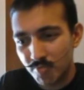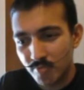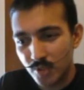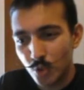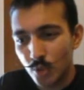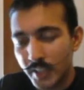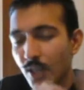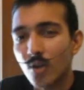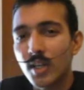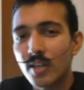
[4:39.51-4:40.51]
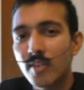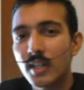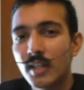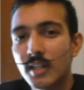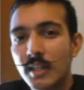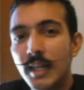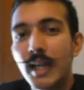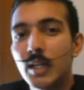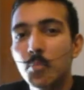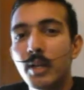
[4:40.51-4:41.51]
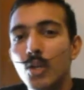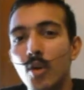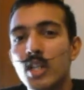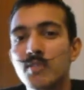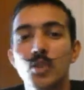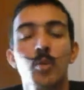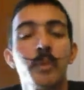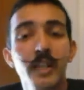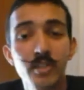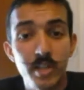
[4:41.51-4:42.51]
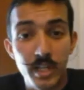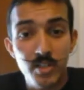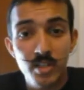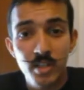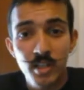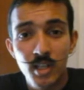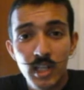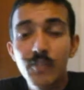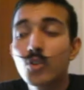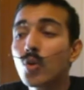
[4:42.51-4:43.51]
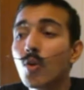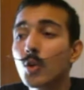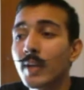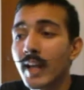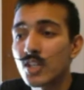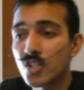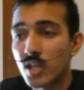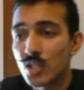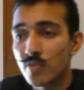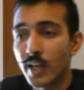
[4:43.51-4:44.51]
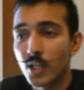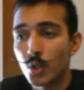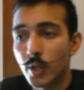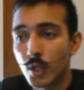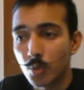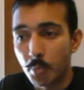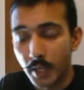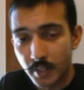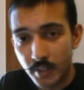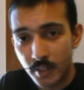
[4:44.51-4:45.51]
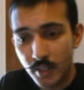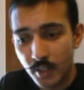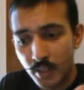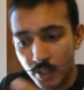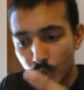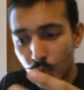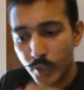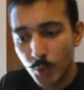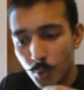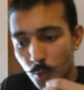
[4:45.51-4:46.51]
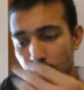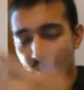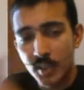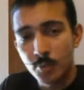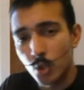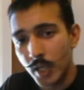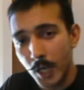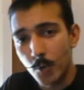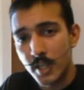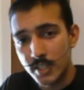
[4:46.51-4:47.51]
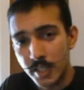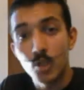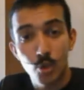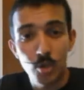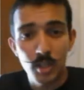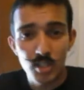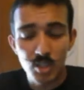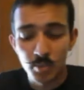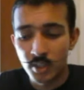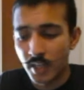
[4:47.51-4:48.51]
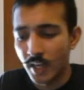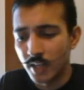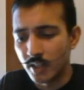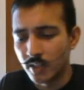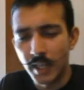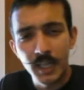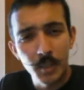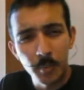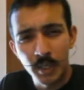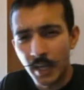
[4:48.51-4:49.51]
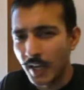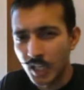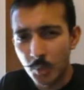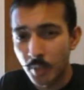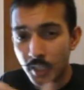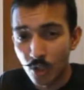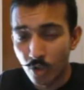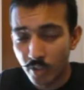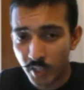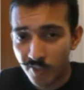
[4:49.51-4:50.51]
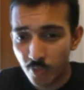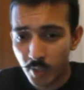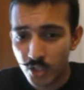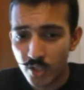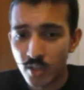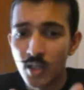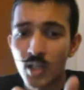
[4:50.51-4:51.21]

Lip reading: you cannot even get Bitcoins without being traced. If you go to an exchange where you're going to buy it, you need to provide them your KYC, know your customer, and AML, anti-money laundering information,